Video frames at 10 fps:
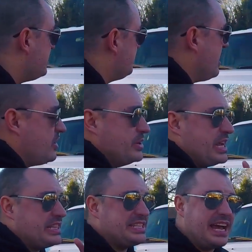truck, which
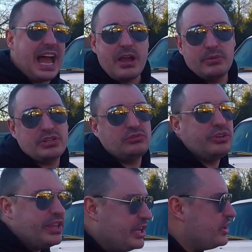at the time was a
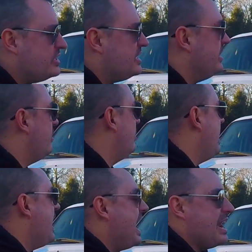really good deal,
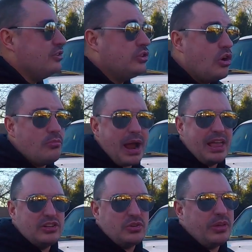had low mileage, only